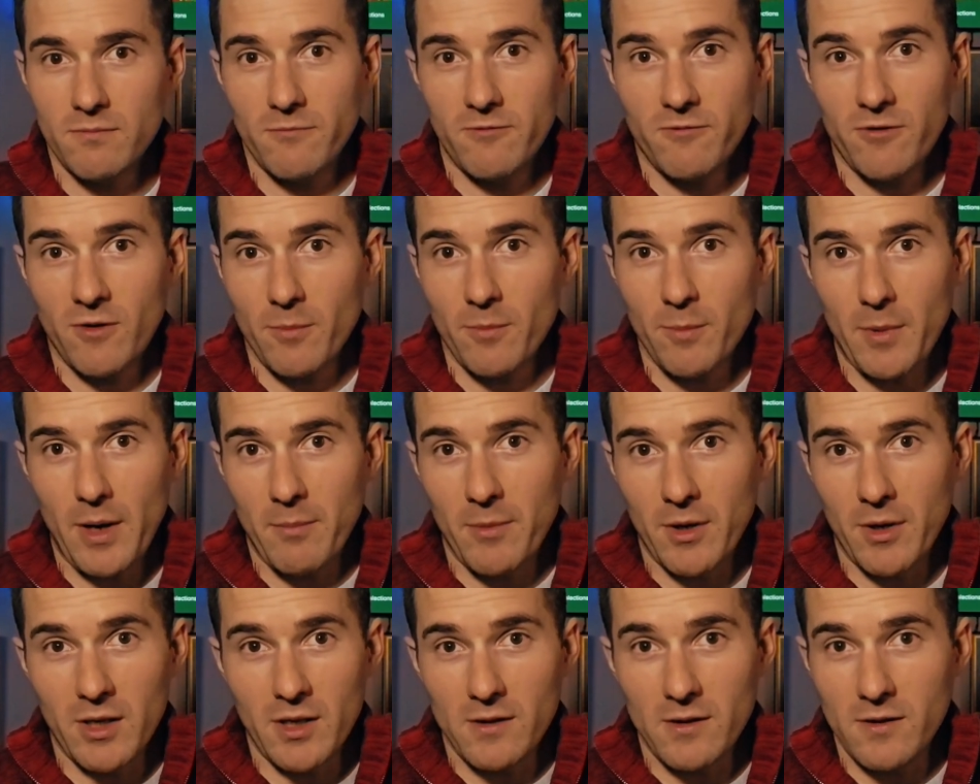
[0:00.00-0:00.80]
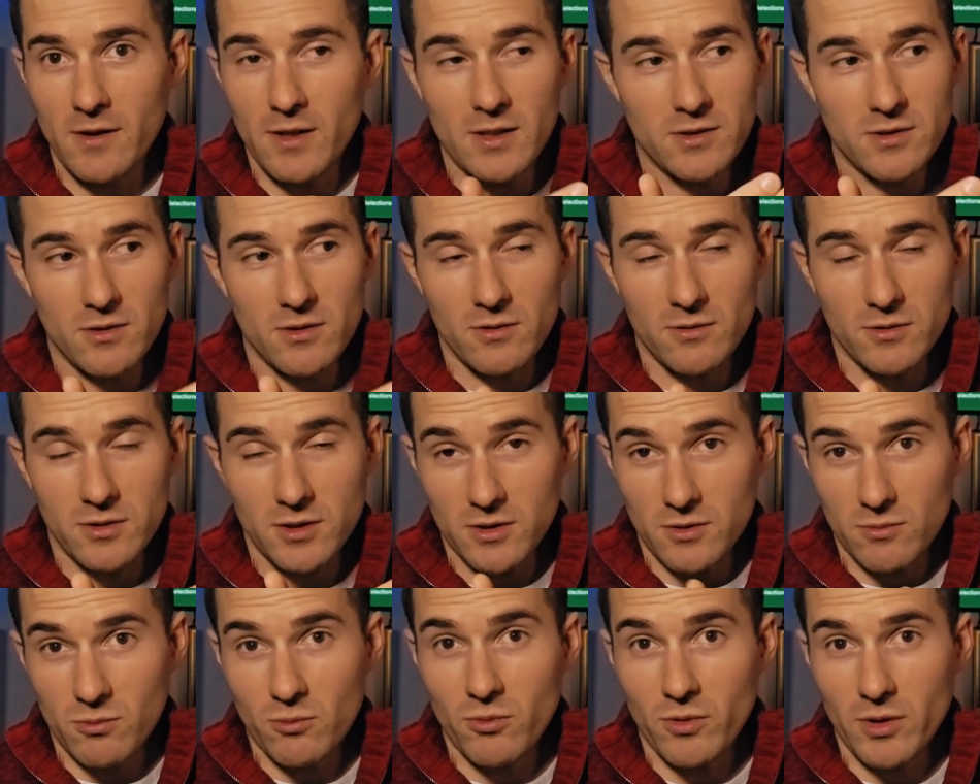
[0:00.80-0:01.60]
For my money, these are
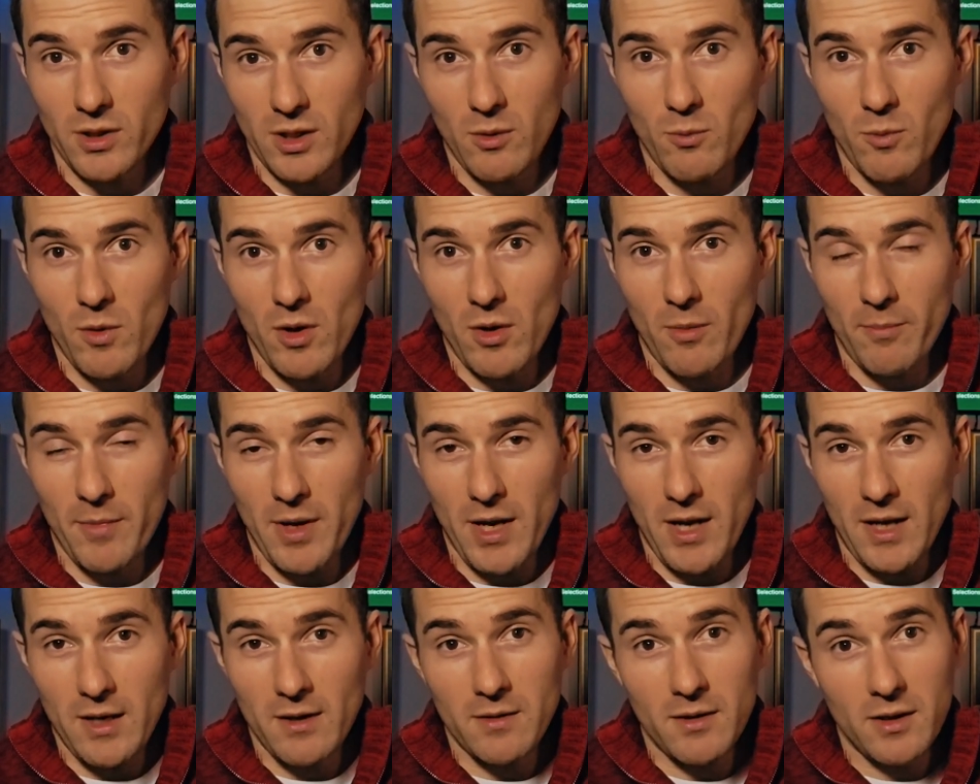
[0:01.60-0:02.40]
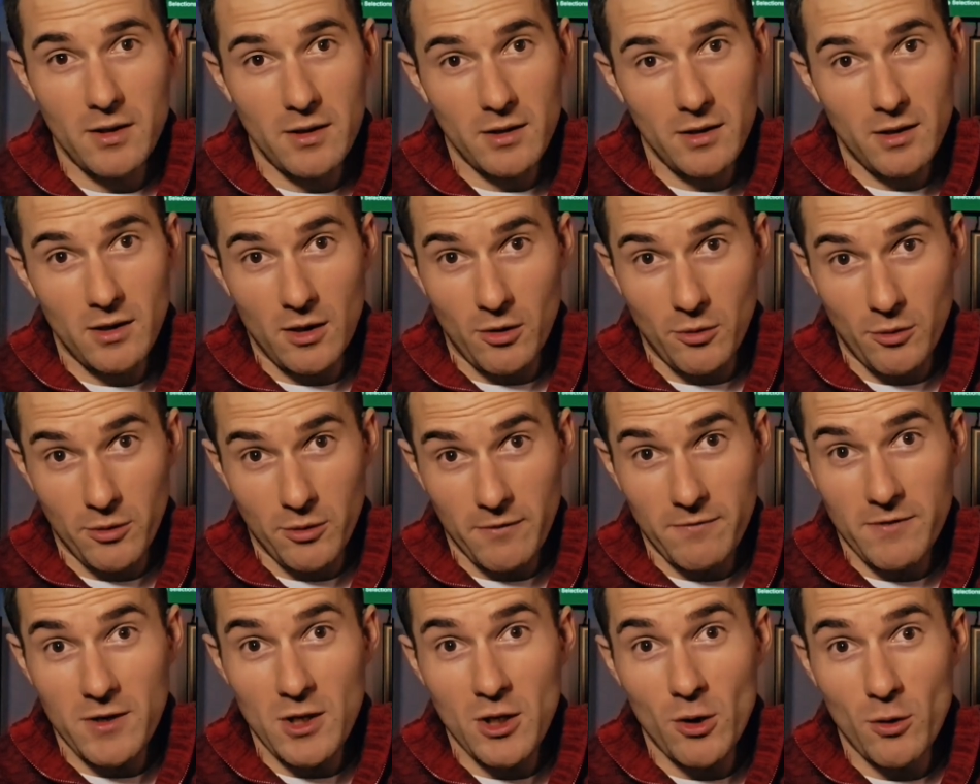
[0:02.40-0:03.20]
just really well made. You know, and
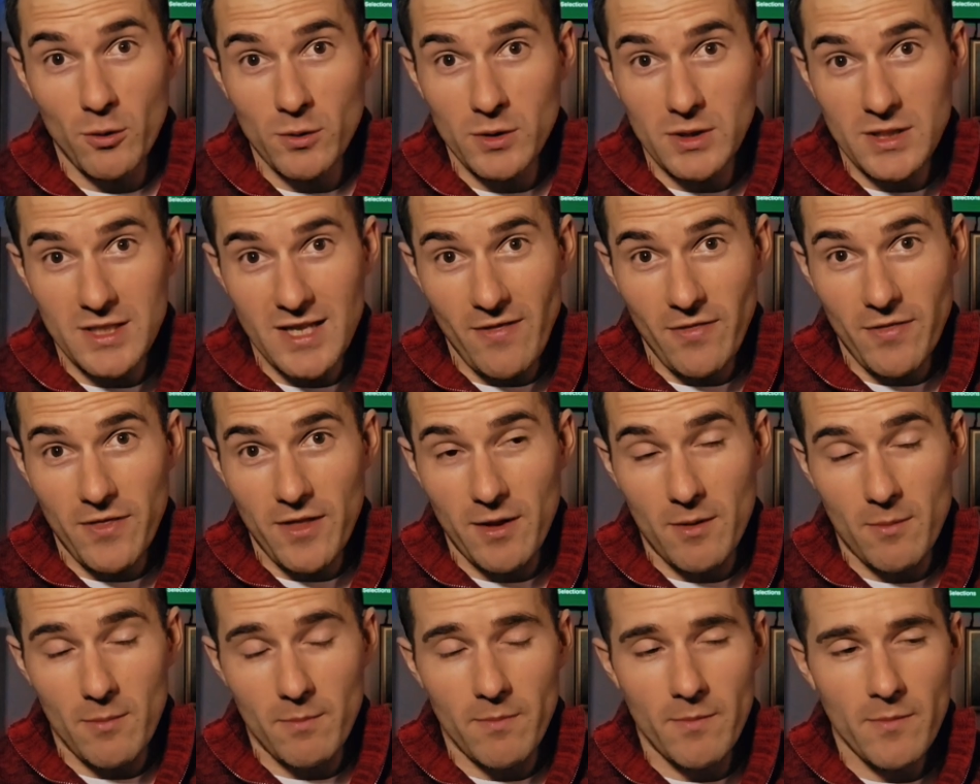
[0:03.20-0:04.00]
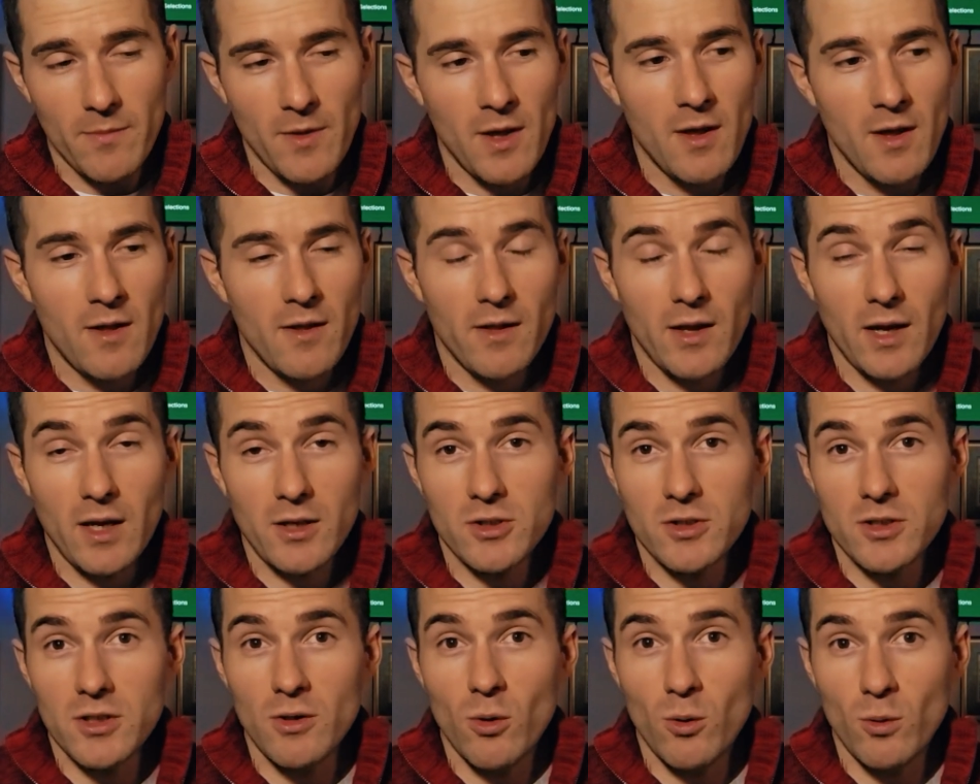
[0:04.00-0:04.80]
if you don't dent them, they
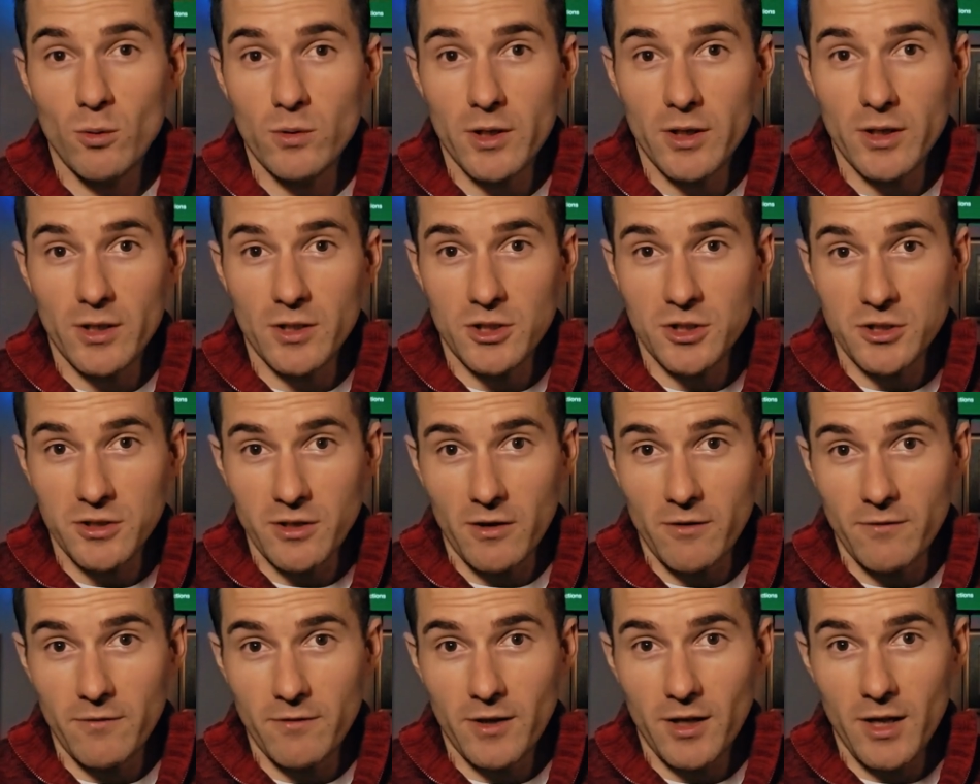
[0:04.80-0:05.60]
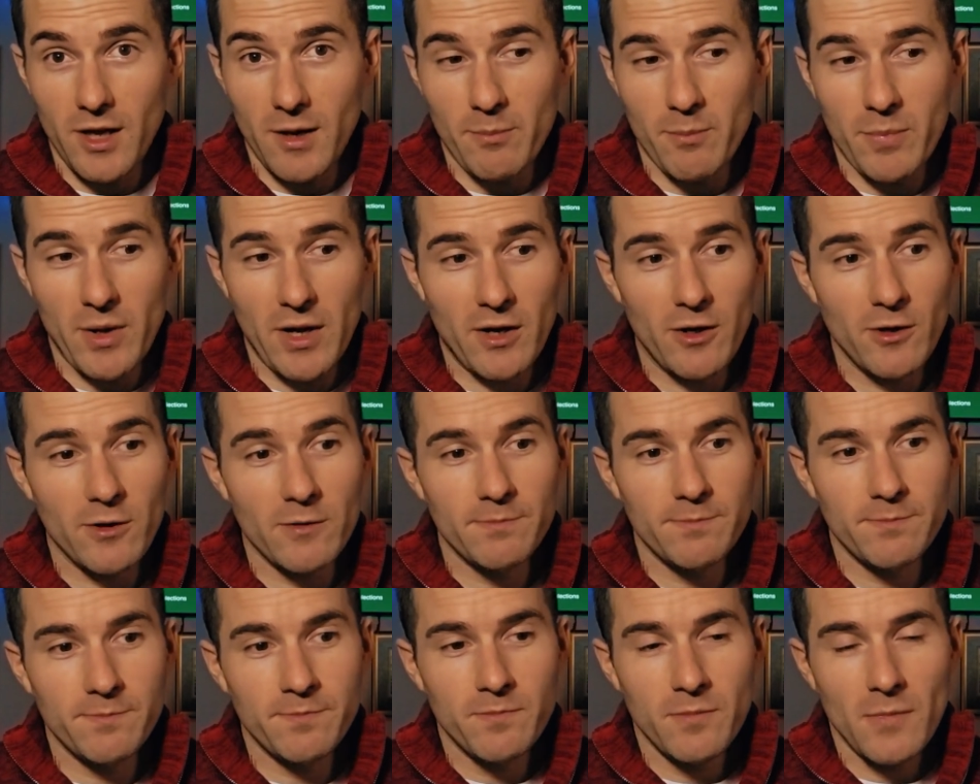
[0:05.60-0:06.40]
actually hold on a shelf a lot
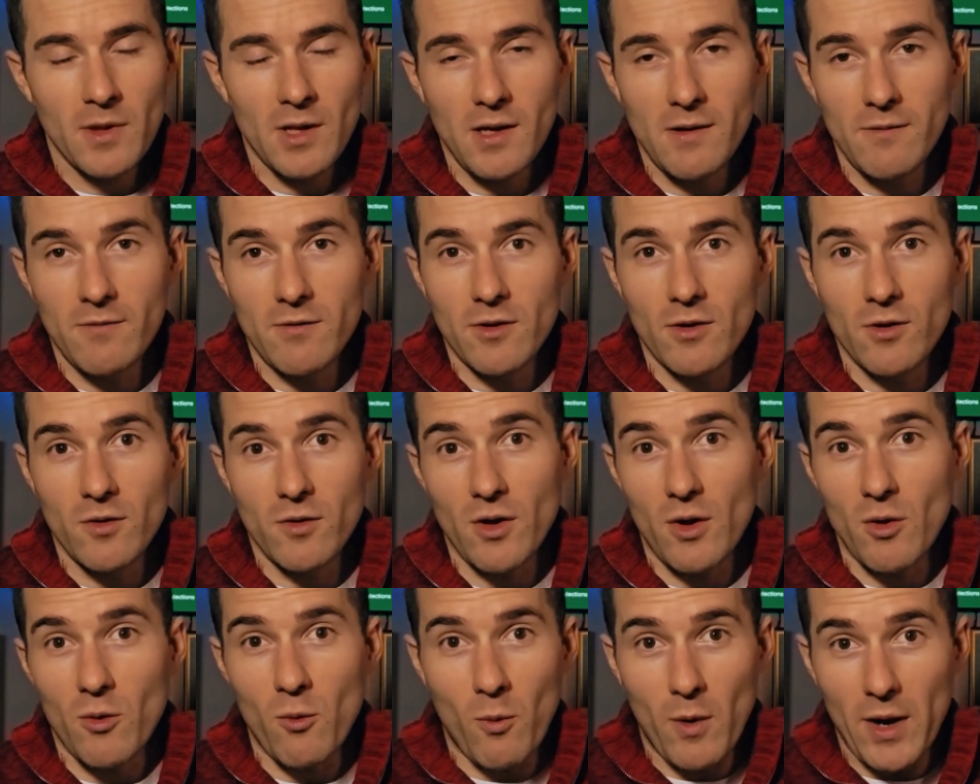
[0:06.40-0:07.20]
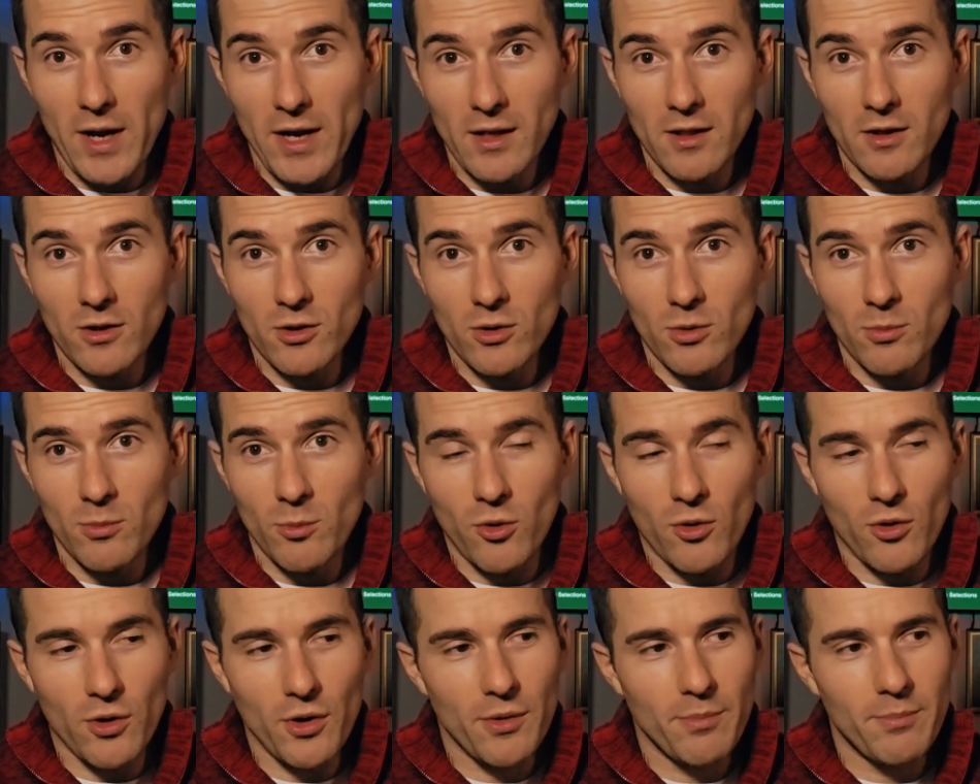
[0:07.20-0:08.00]
better, even though they weigh a little
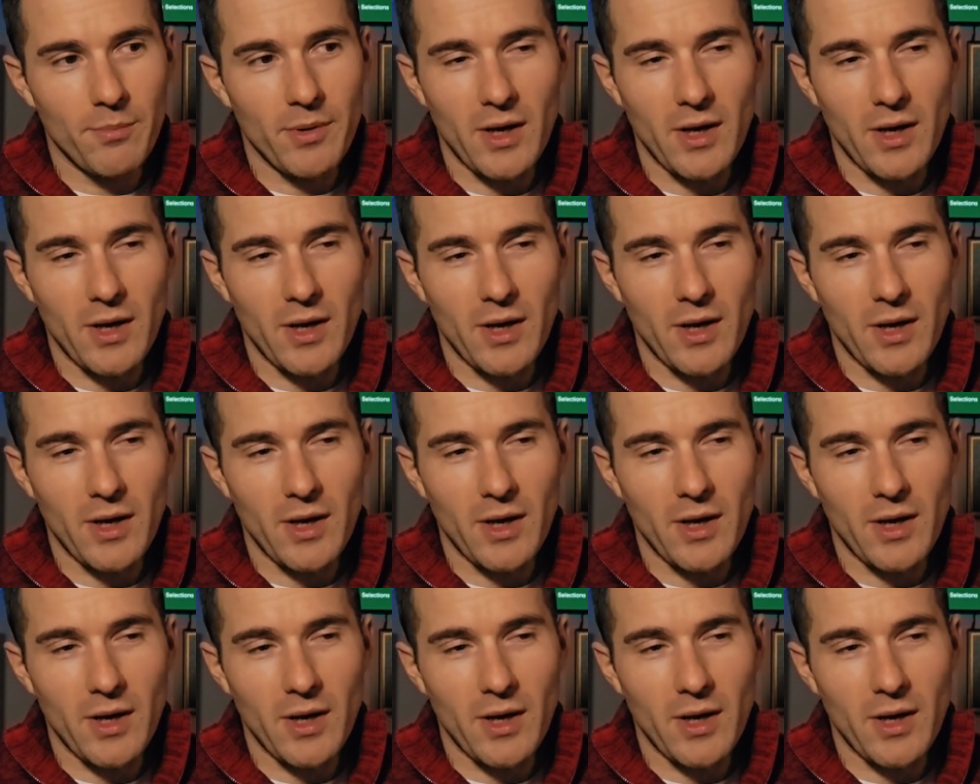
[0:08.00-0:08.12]
more.